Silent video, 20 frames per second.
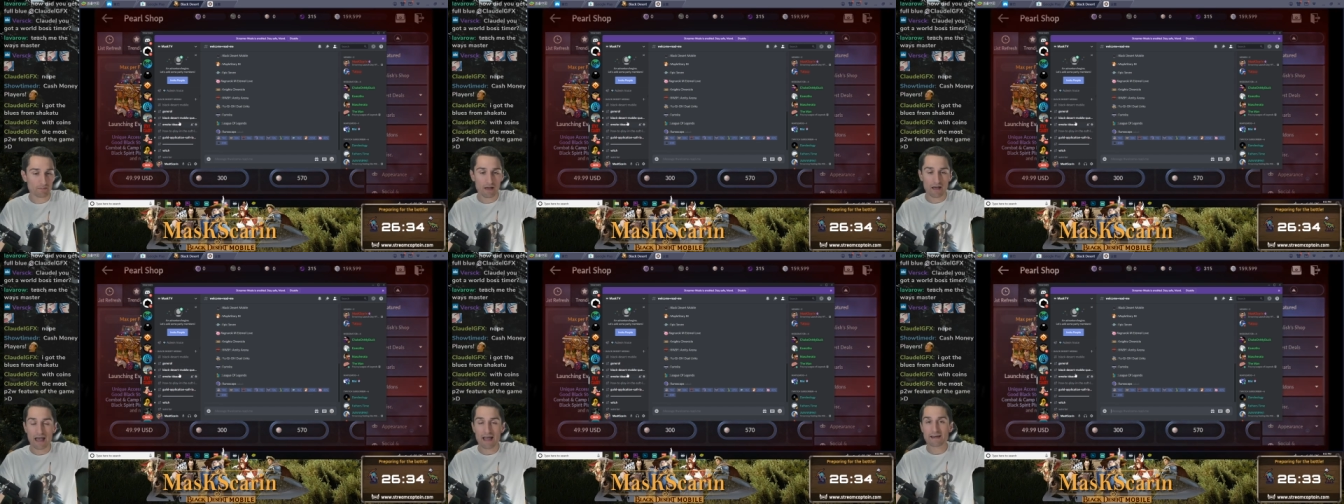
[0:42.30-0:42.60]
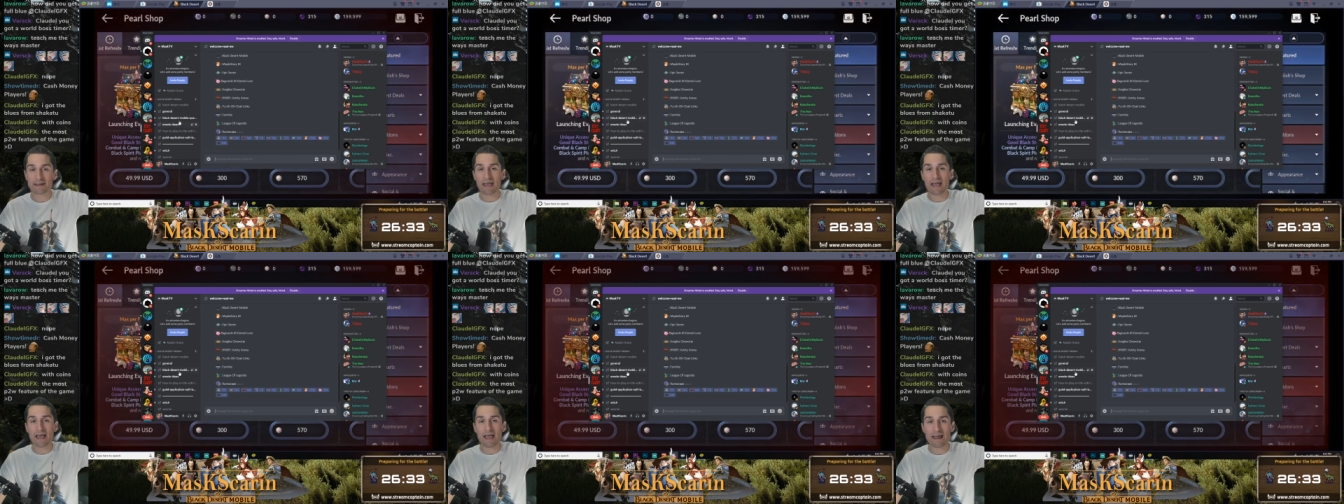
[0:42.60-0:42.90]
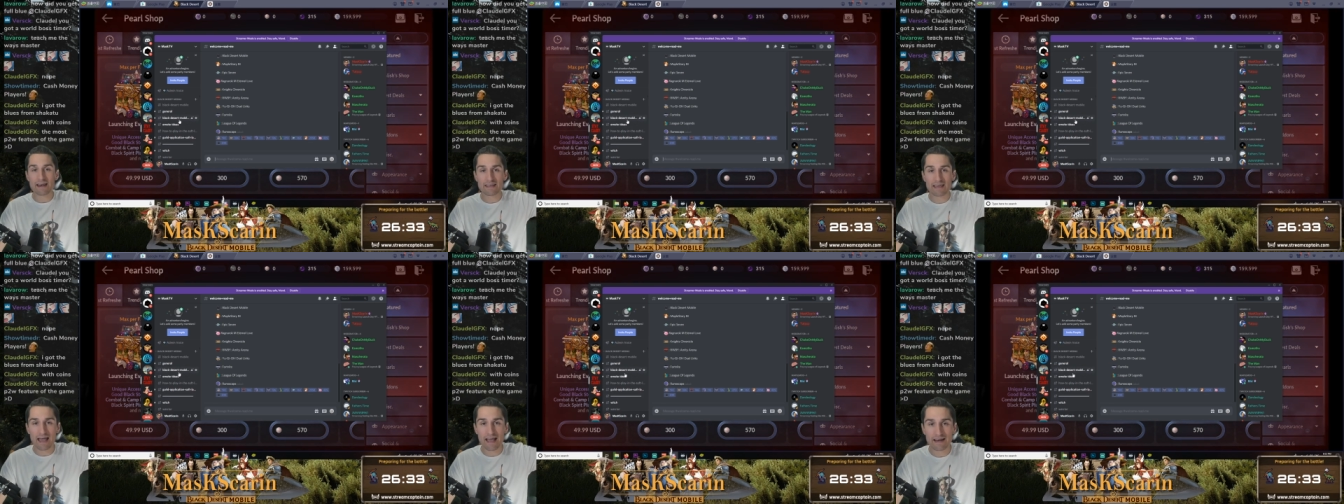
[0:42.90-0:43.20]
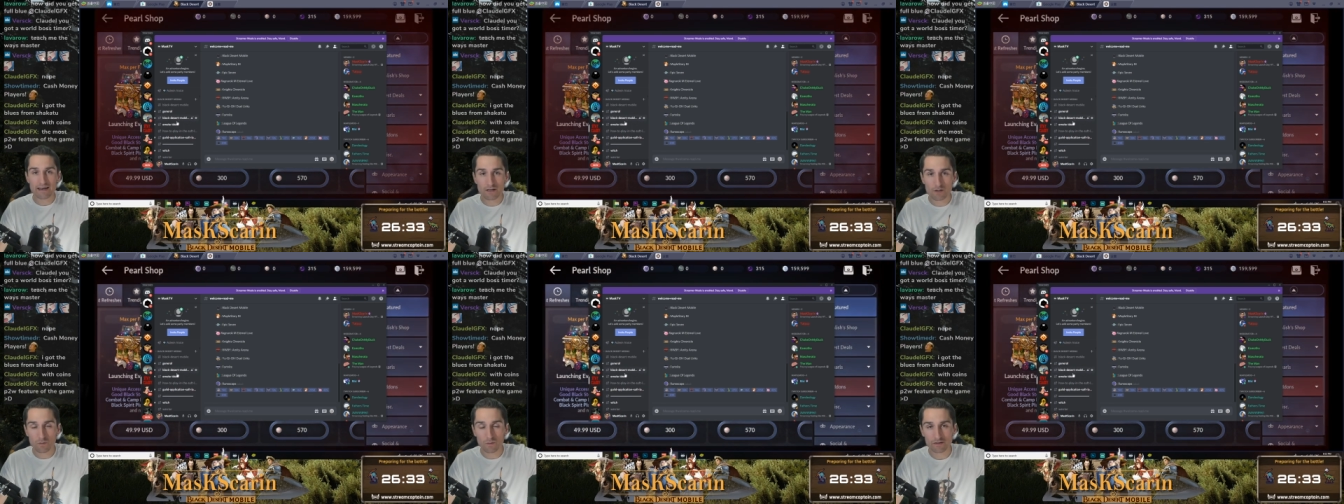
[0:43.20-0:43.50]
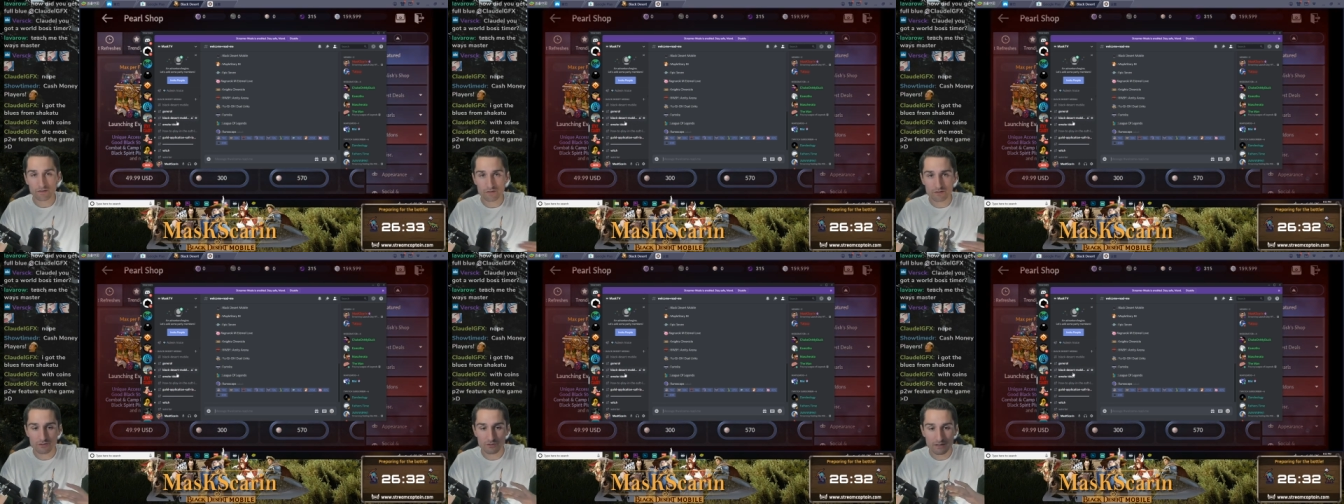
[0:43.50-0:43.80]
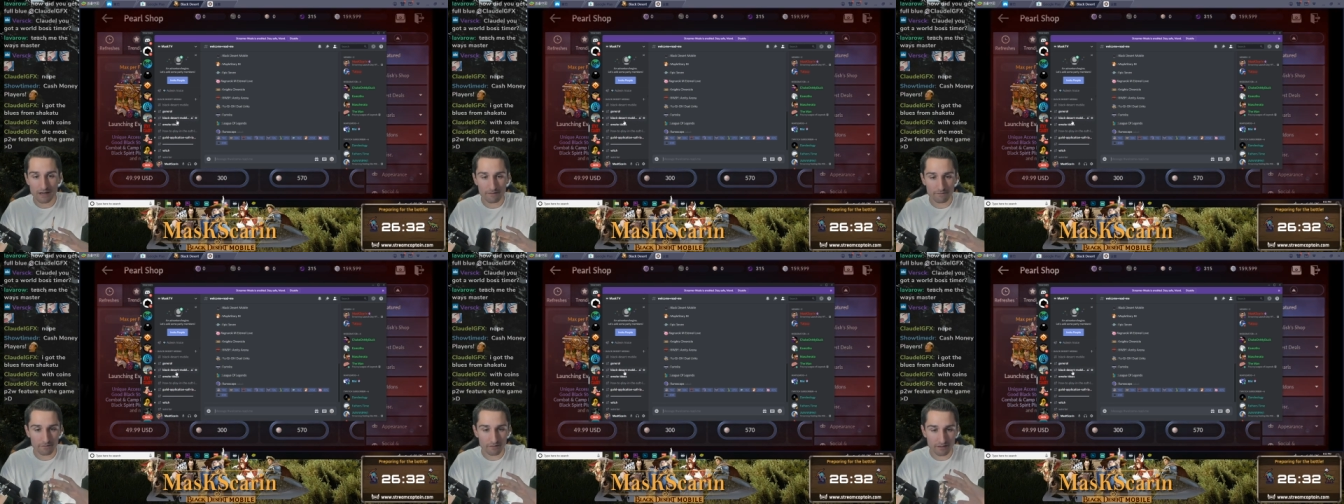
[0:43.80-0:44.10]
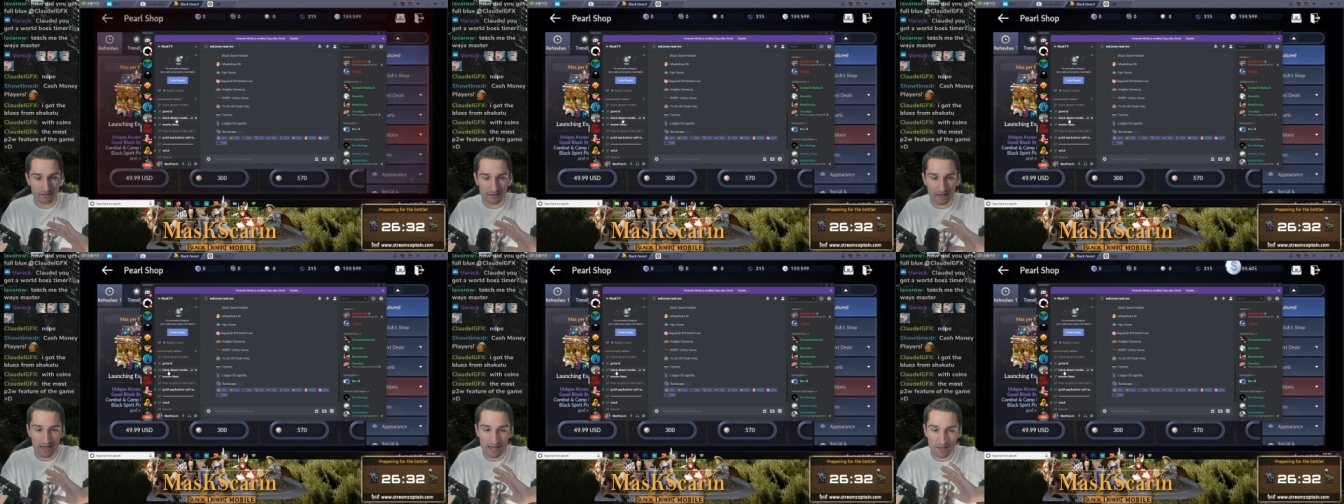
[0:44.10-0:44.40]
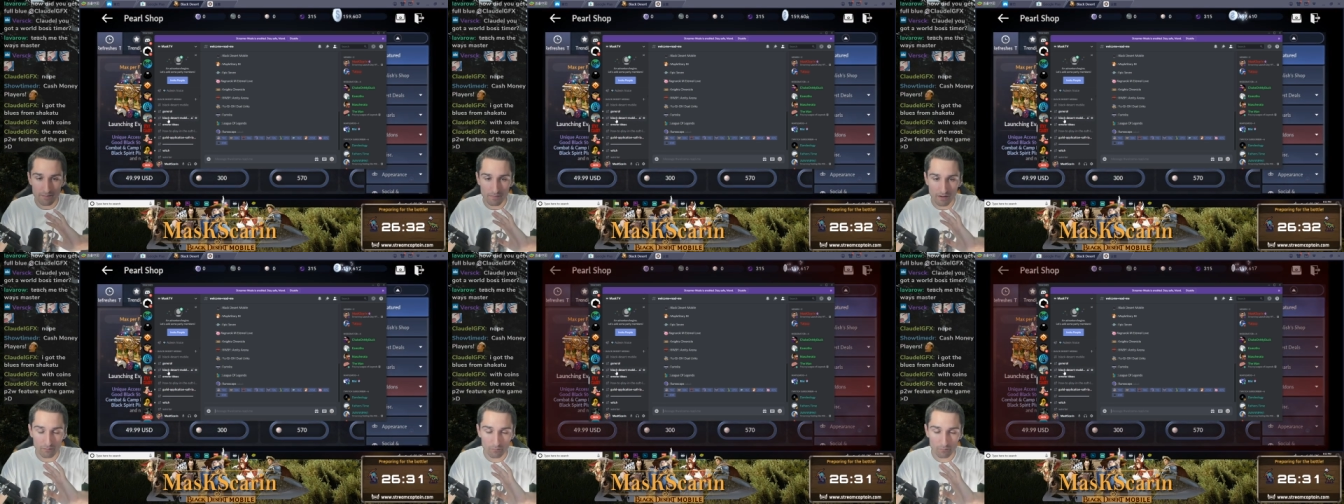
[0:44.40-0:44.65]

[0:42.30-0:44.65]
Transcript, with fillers: any any any questions you have for the game.